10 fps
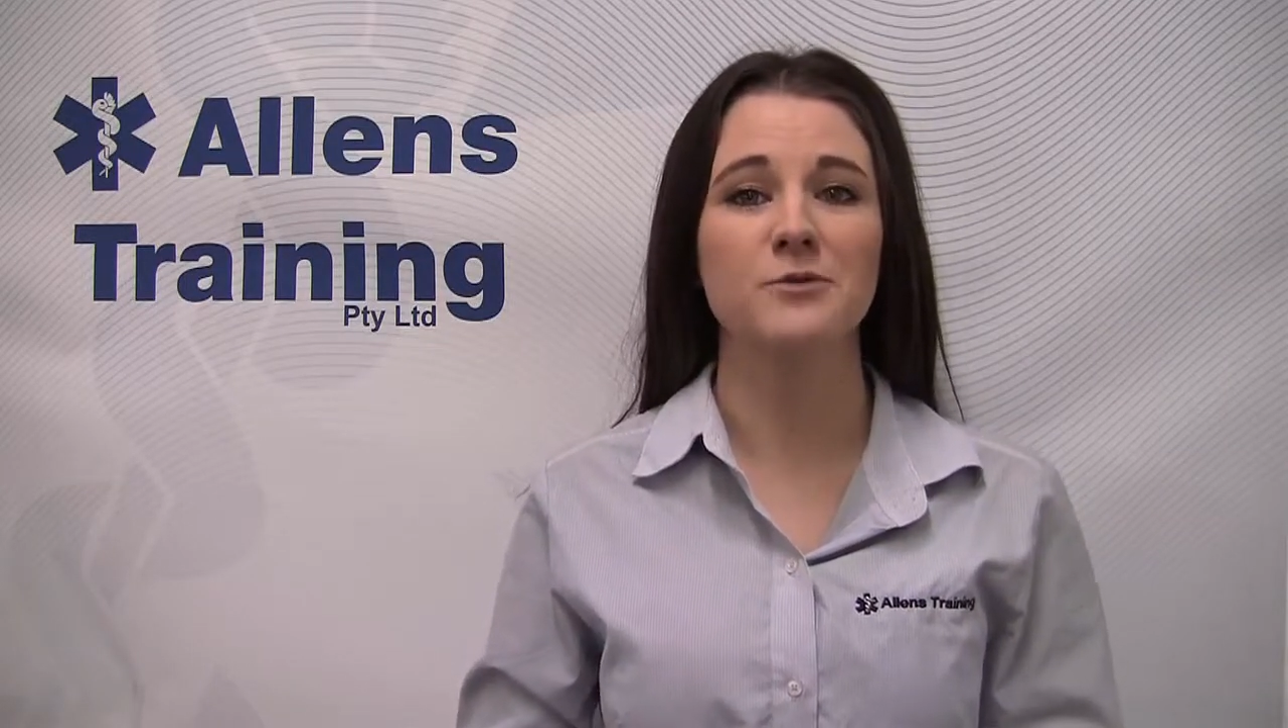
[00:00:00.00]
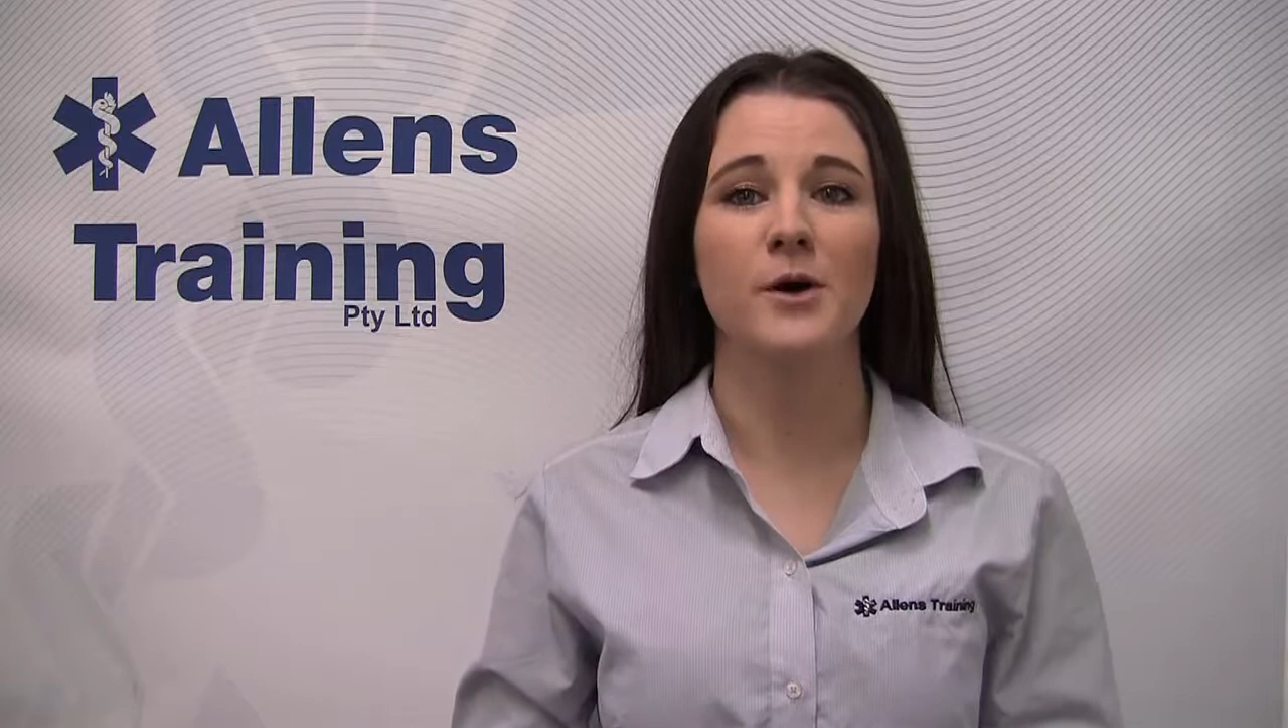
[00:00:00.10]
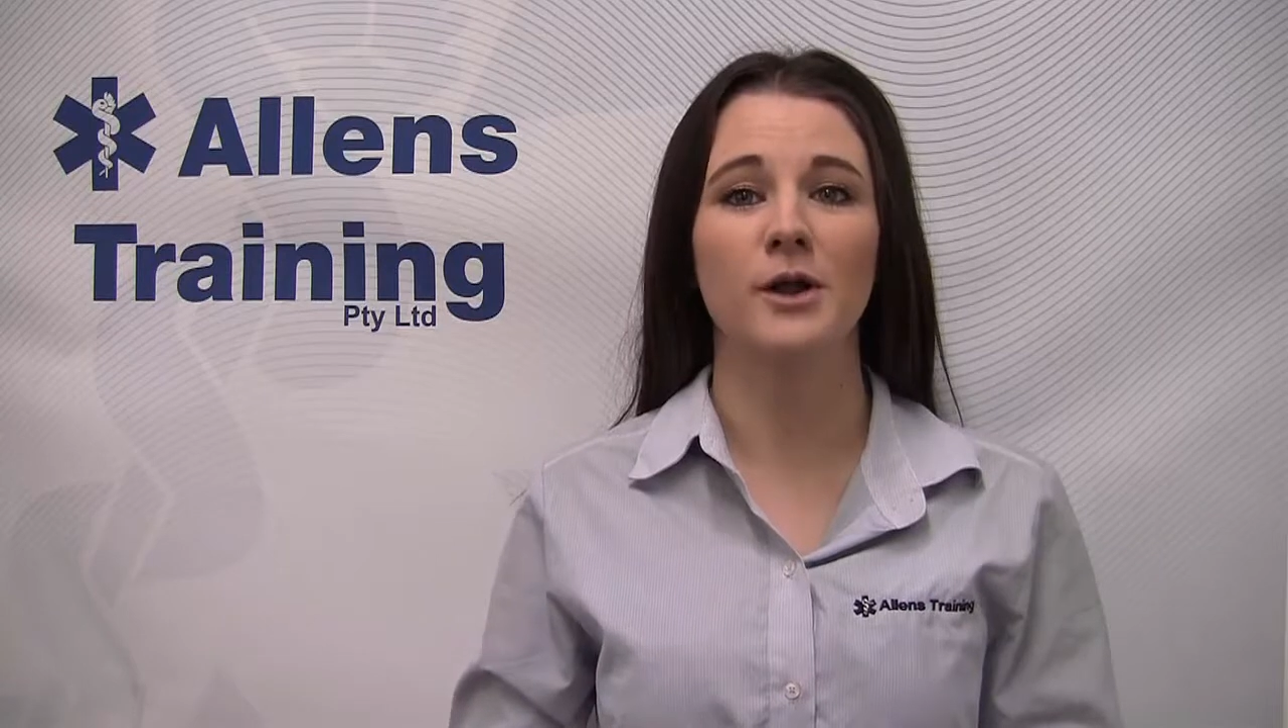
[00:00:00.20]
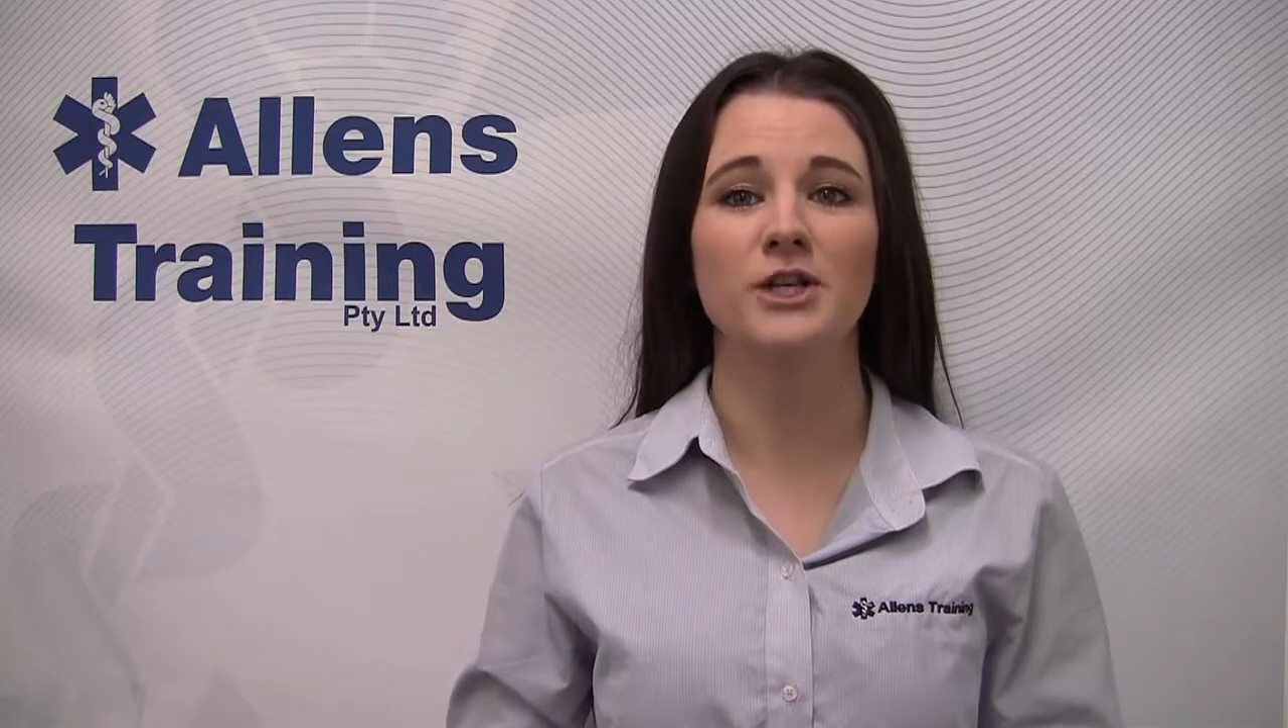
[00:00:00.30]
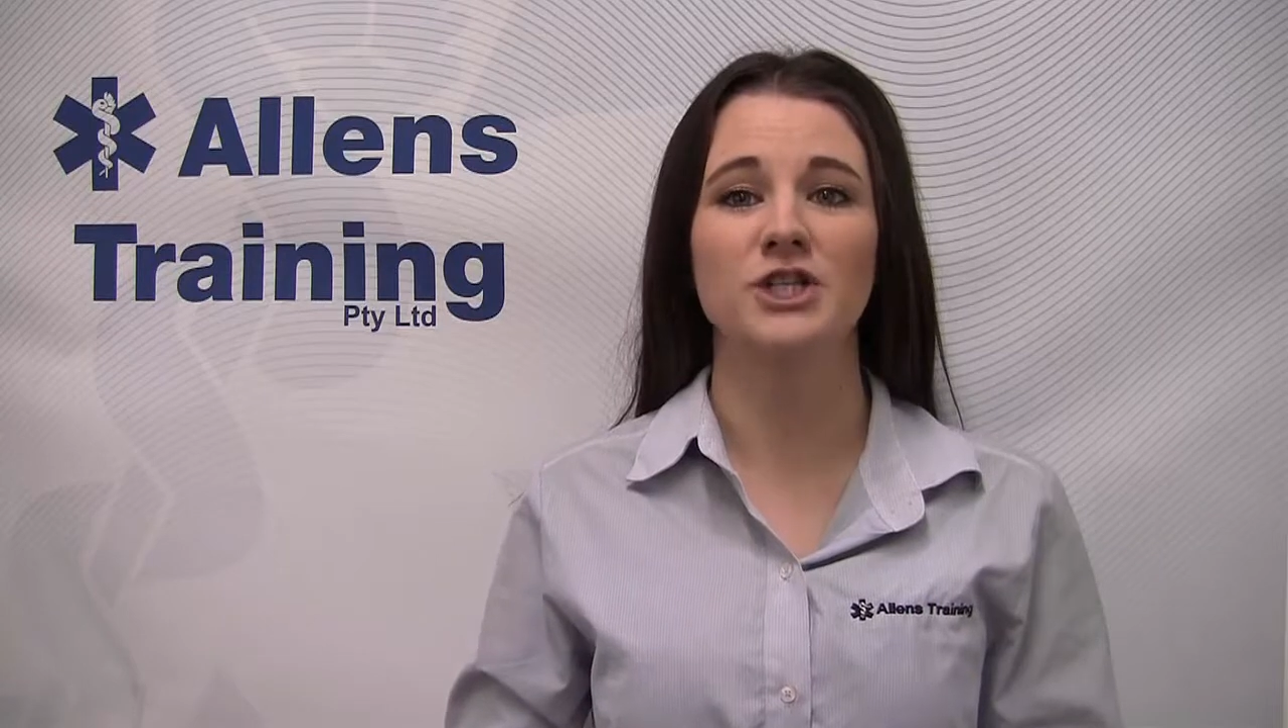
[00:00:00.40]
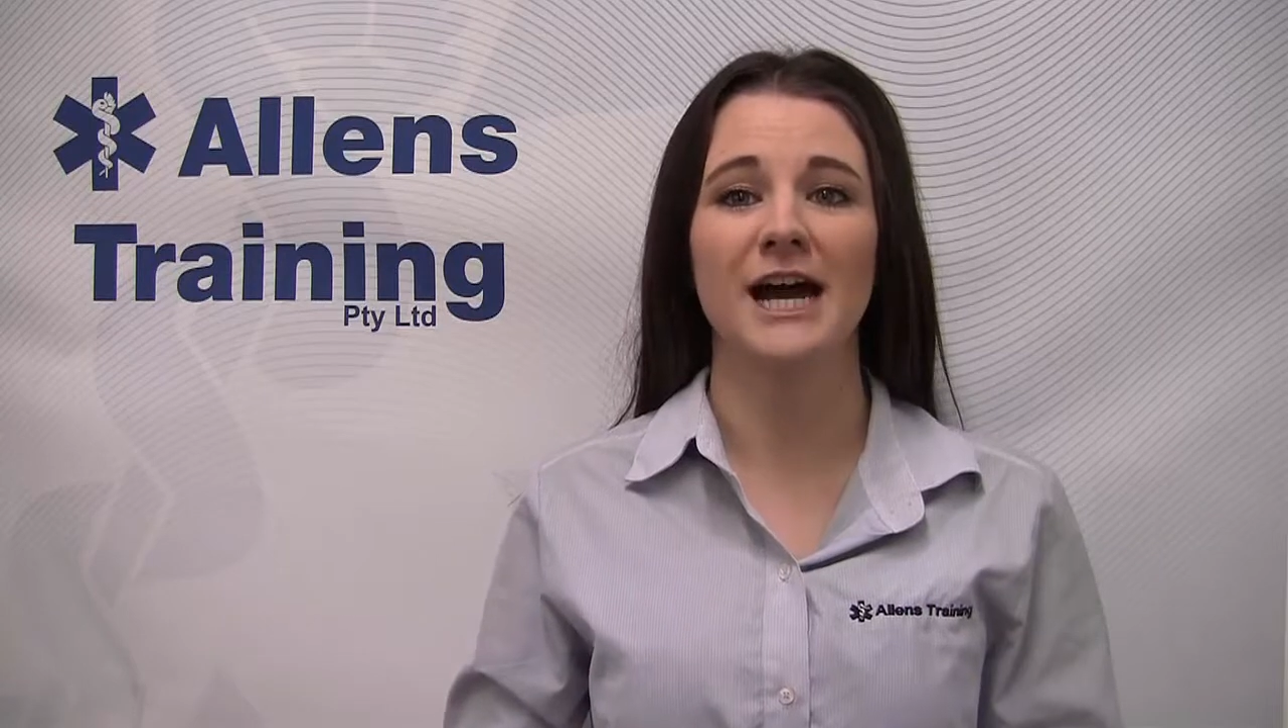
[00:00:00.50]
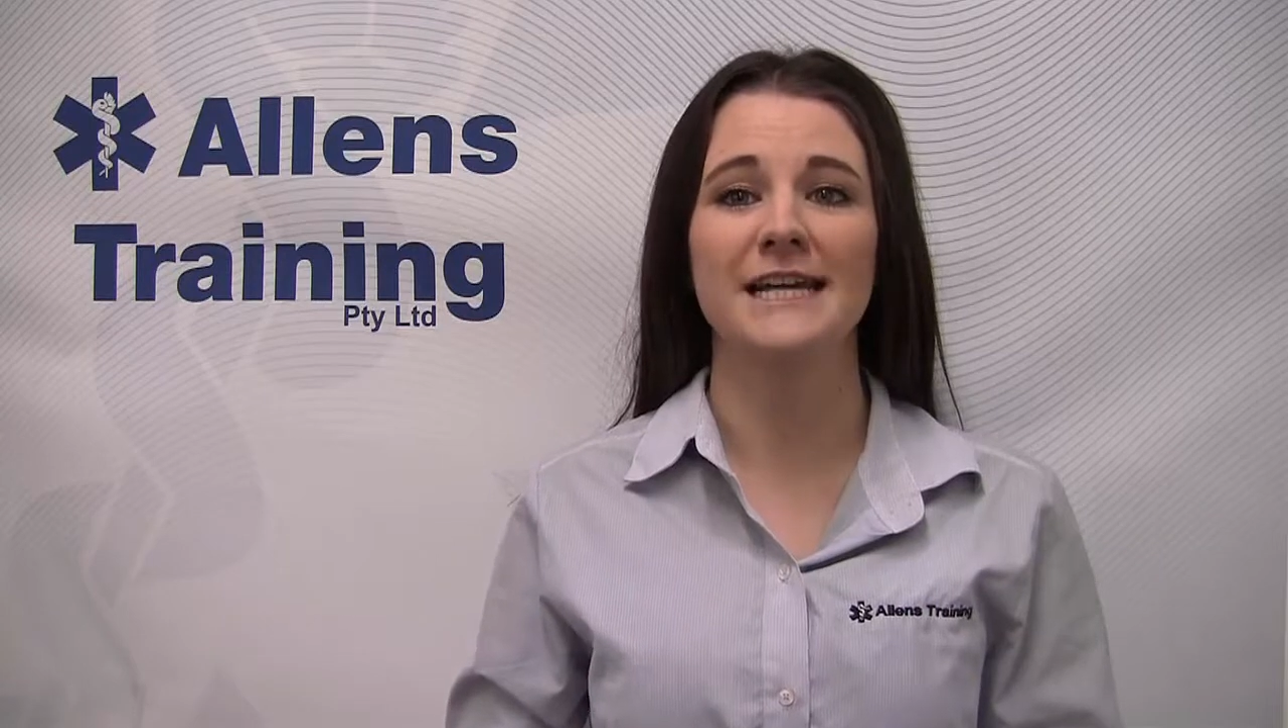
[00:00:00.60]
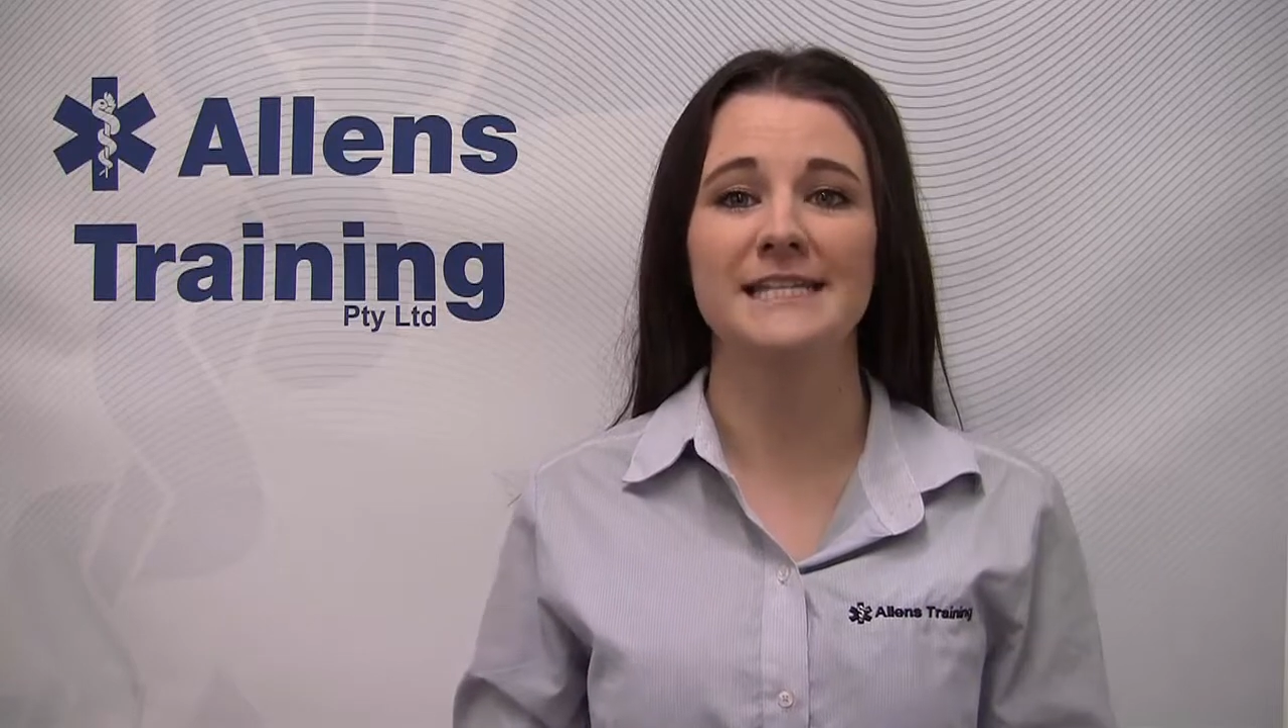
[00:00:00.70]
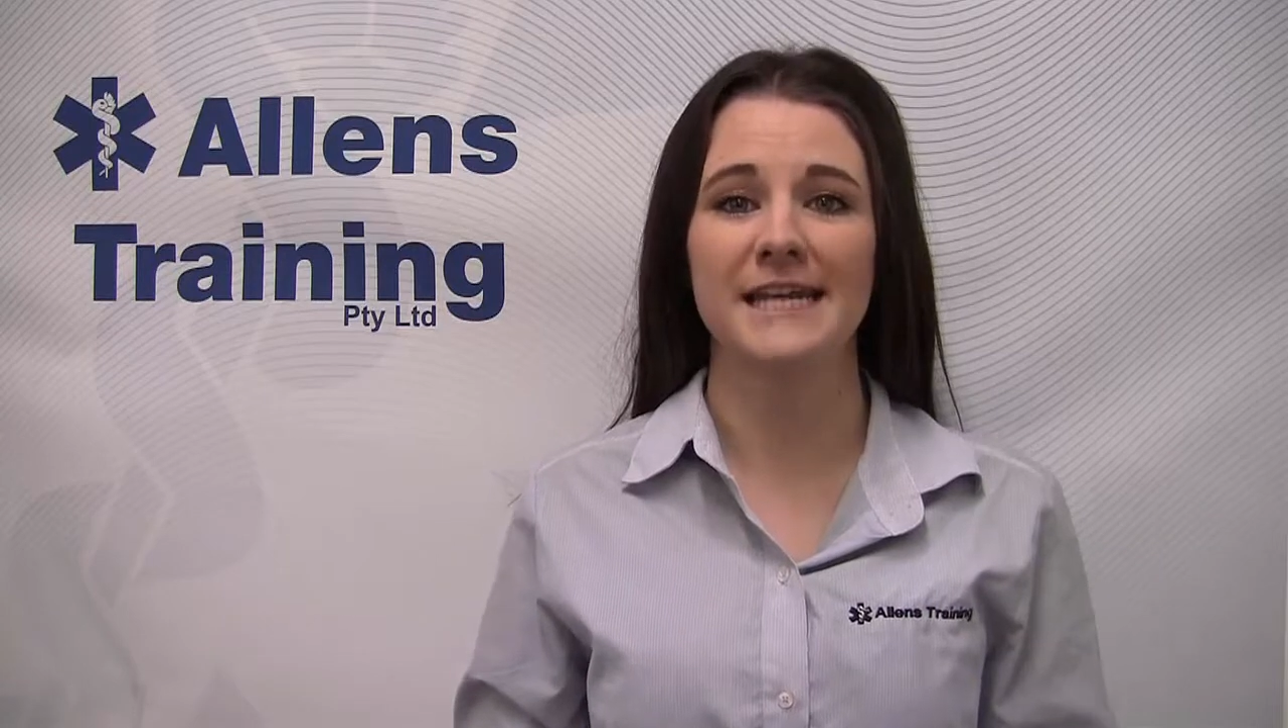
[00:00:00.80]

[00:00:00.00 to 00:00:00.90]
apologise